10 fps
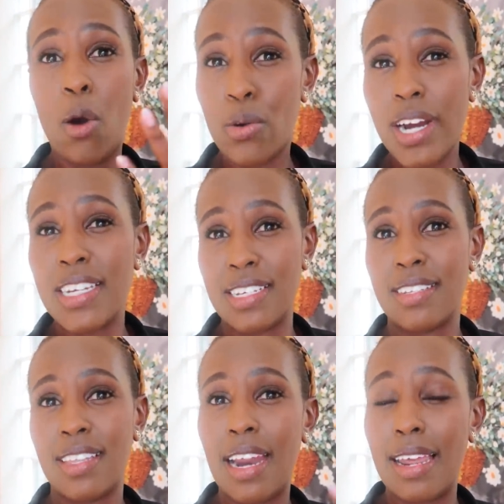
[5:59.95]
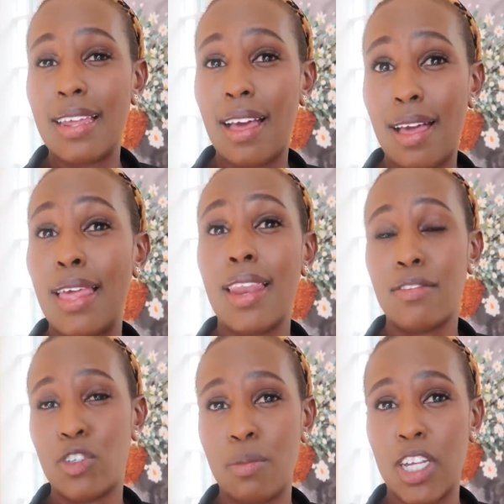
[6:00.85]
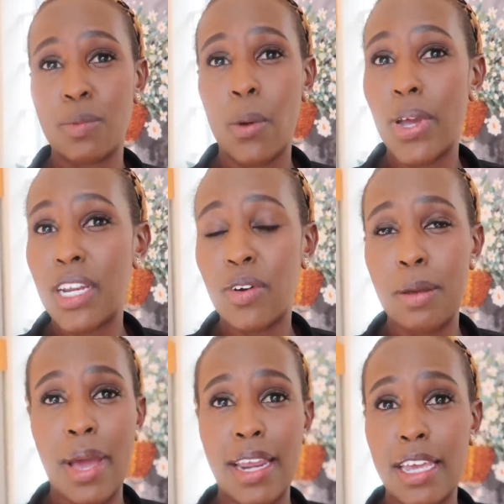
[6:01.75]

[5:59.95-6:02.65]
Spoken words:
already that I love so much. My wedding ring, my